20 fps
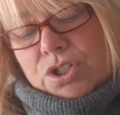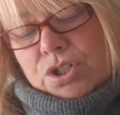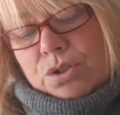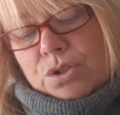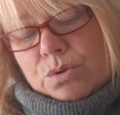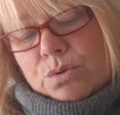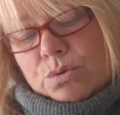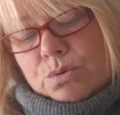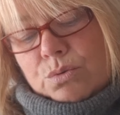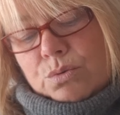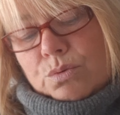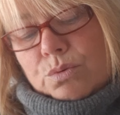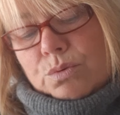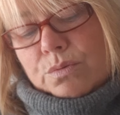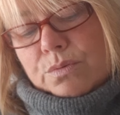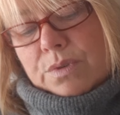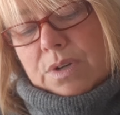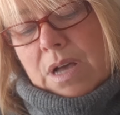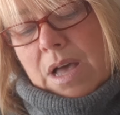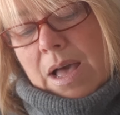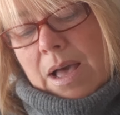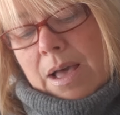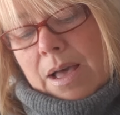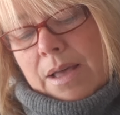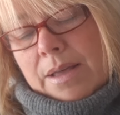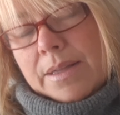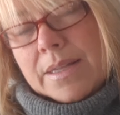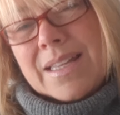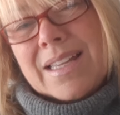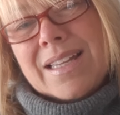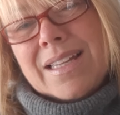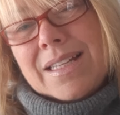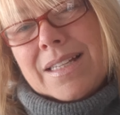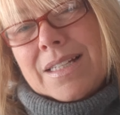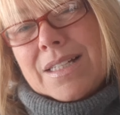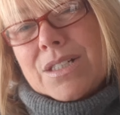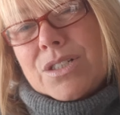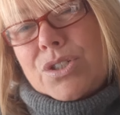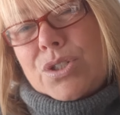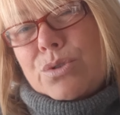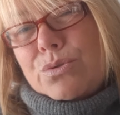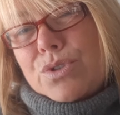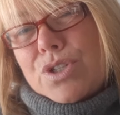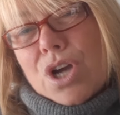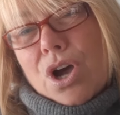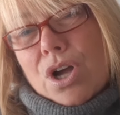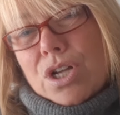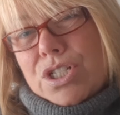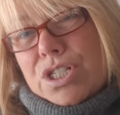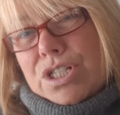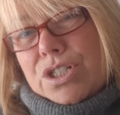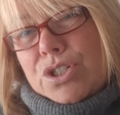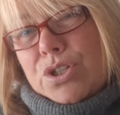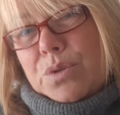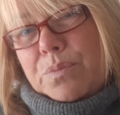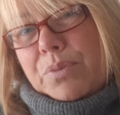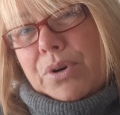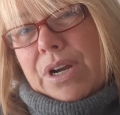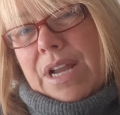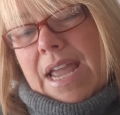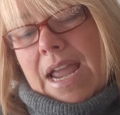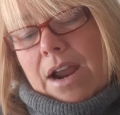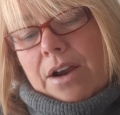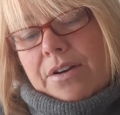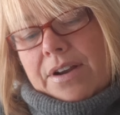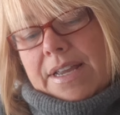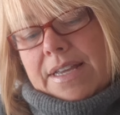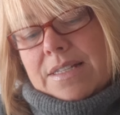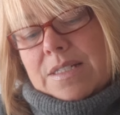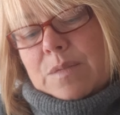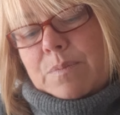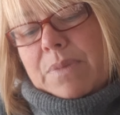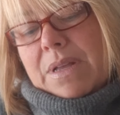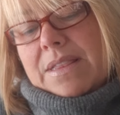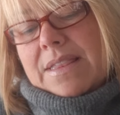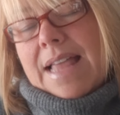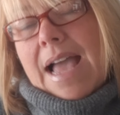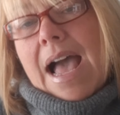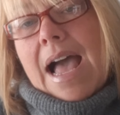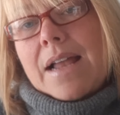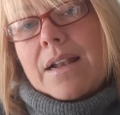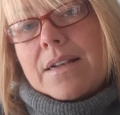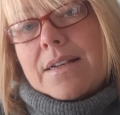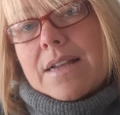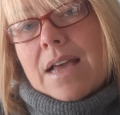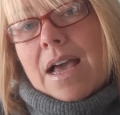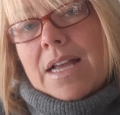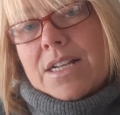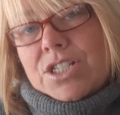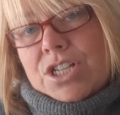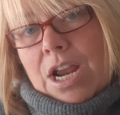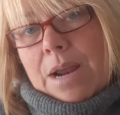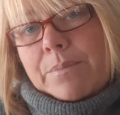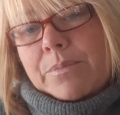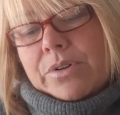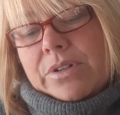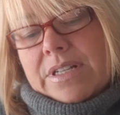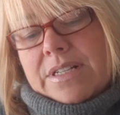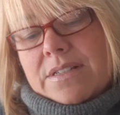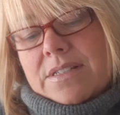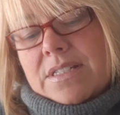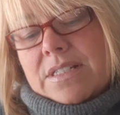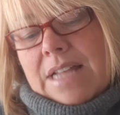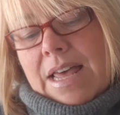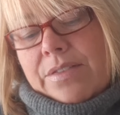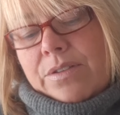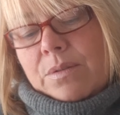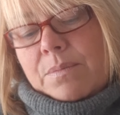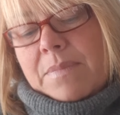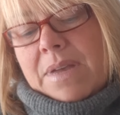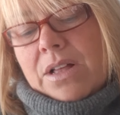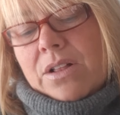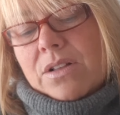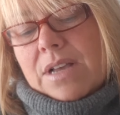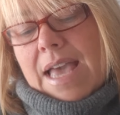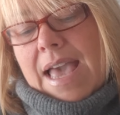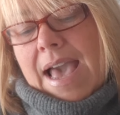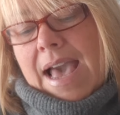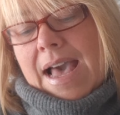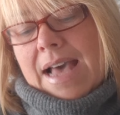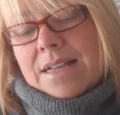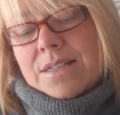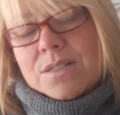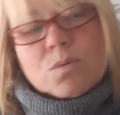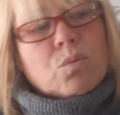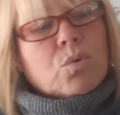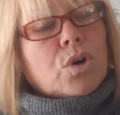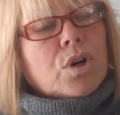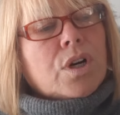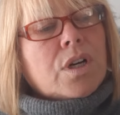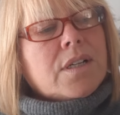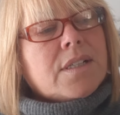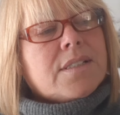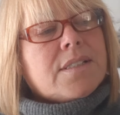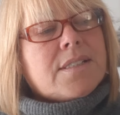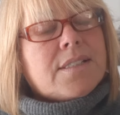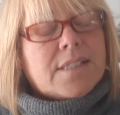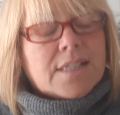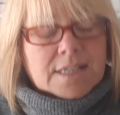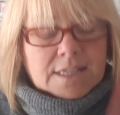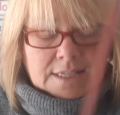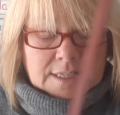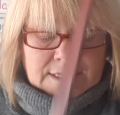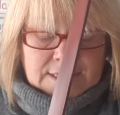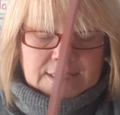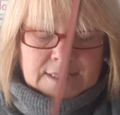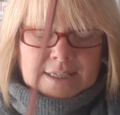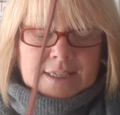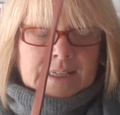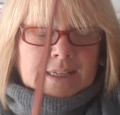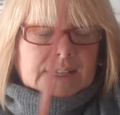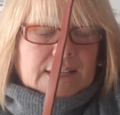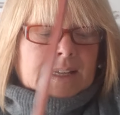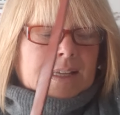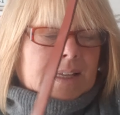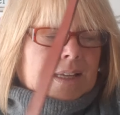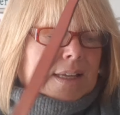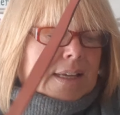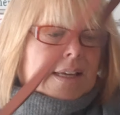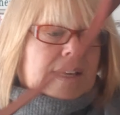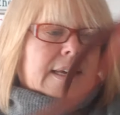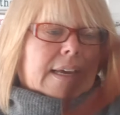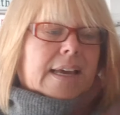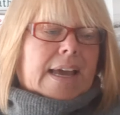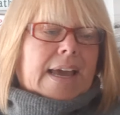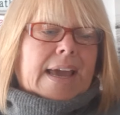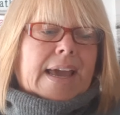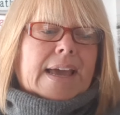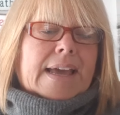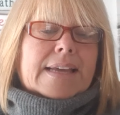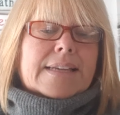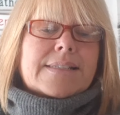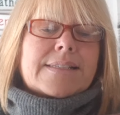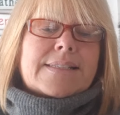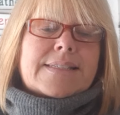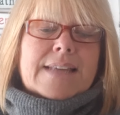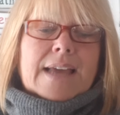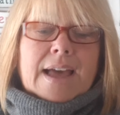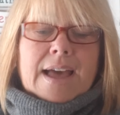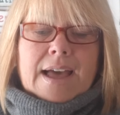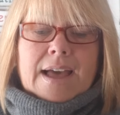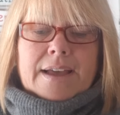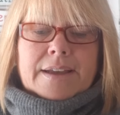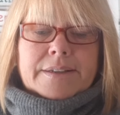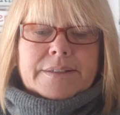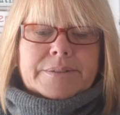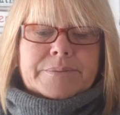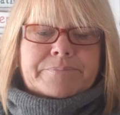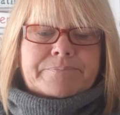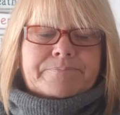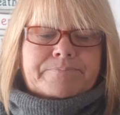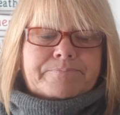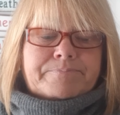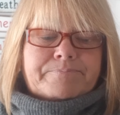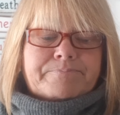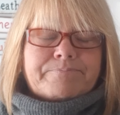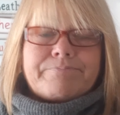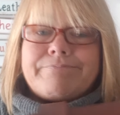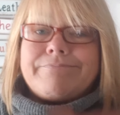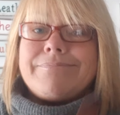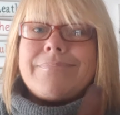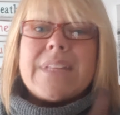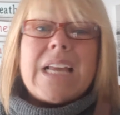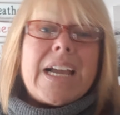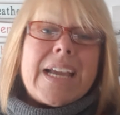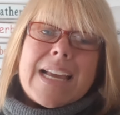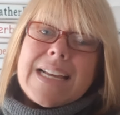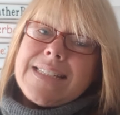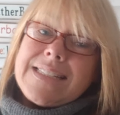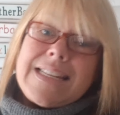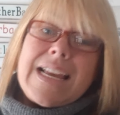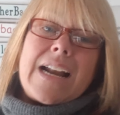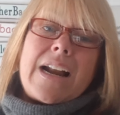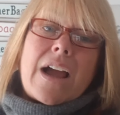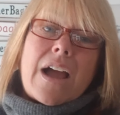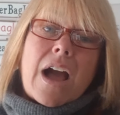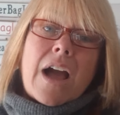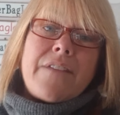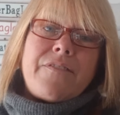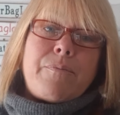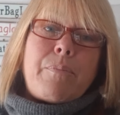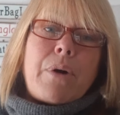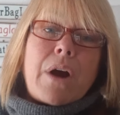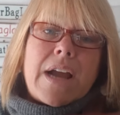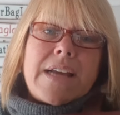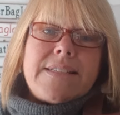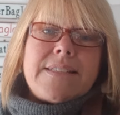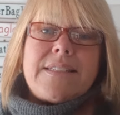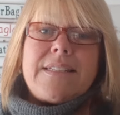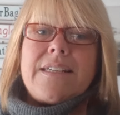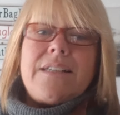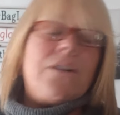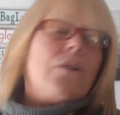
too dodgy, too precarious. But that Chamberlain's Leather Milk has worked, and like I said, I've priced it